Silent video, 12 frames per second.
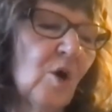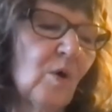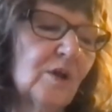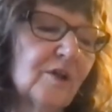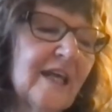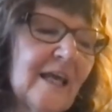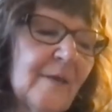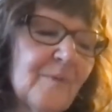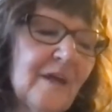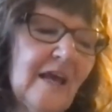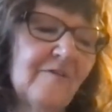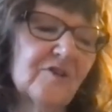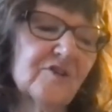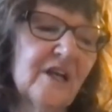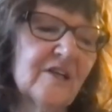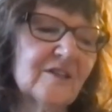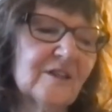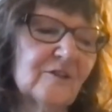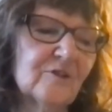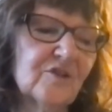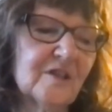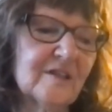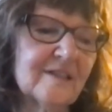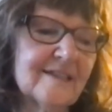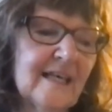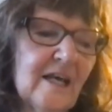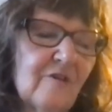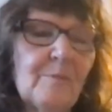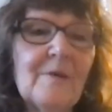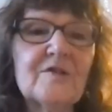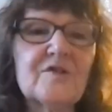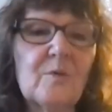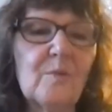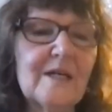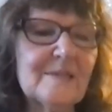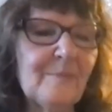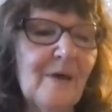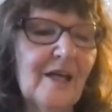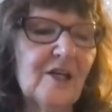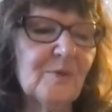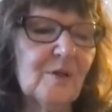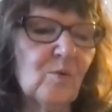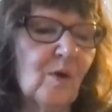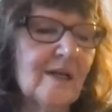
while looking at behavior change solutions for menstrual waste management?